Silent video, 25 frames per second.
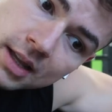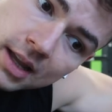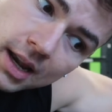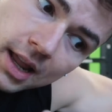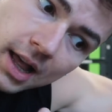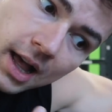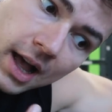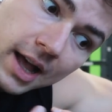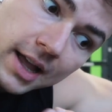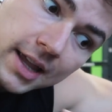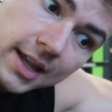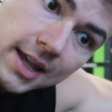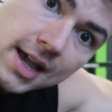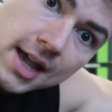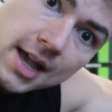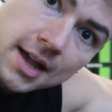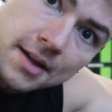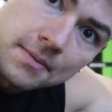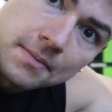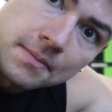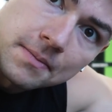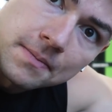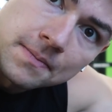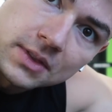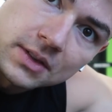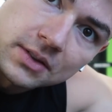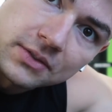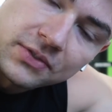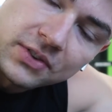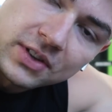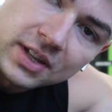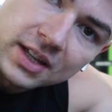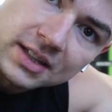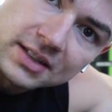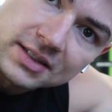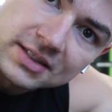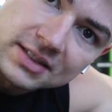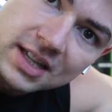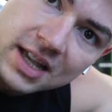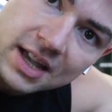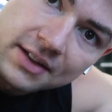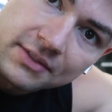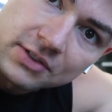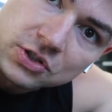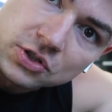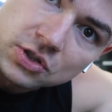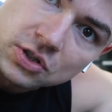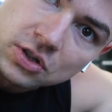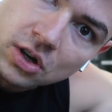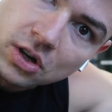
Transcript: that I am the vegan savage